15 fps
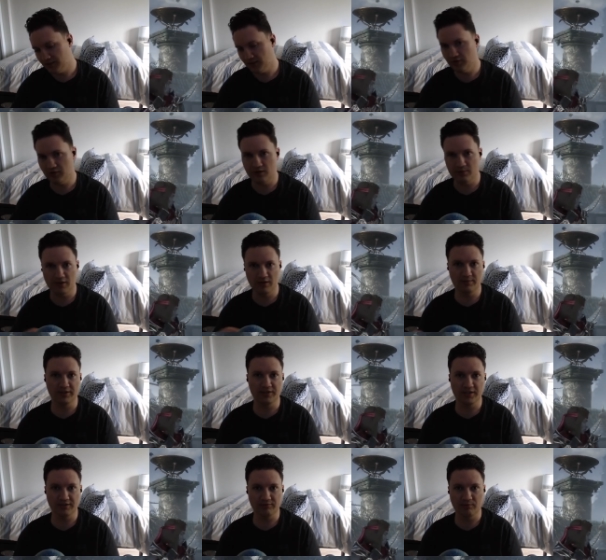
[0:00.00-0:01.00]
you know I'm all
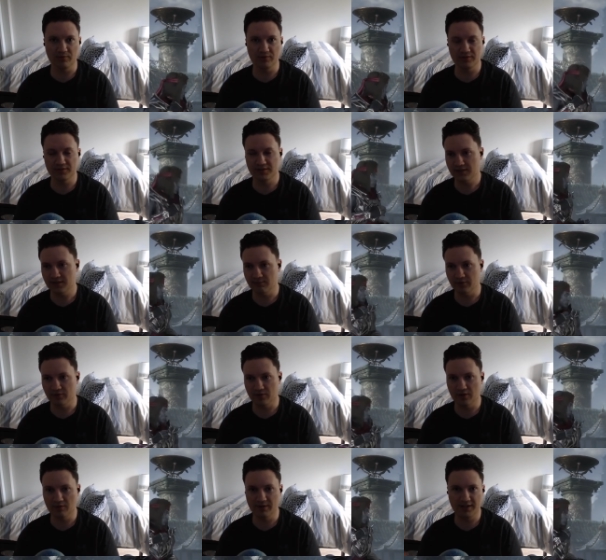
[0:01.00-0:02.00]
about cost rewards in
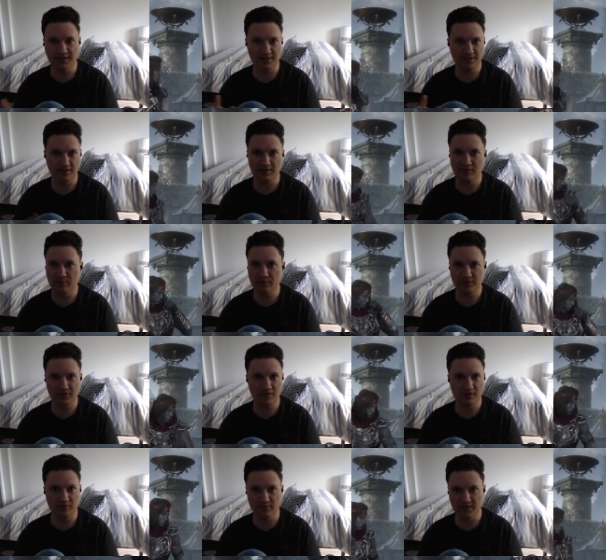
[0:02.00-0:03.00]
Mortal Kombat and almost
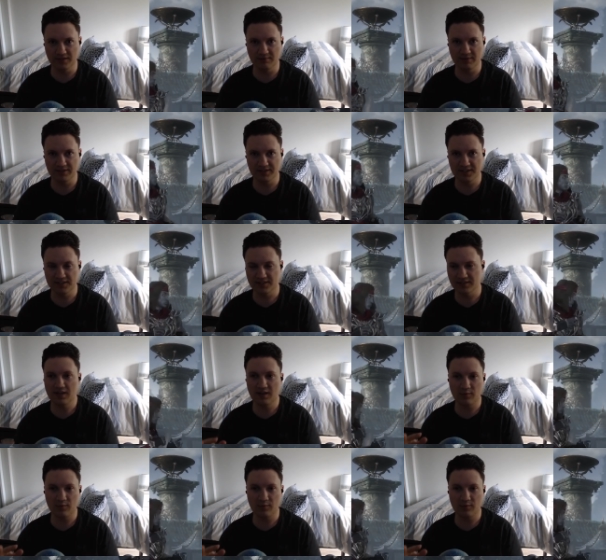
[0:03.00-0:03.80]
always about guessing.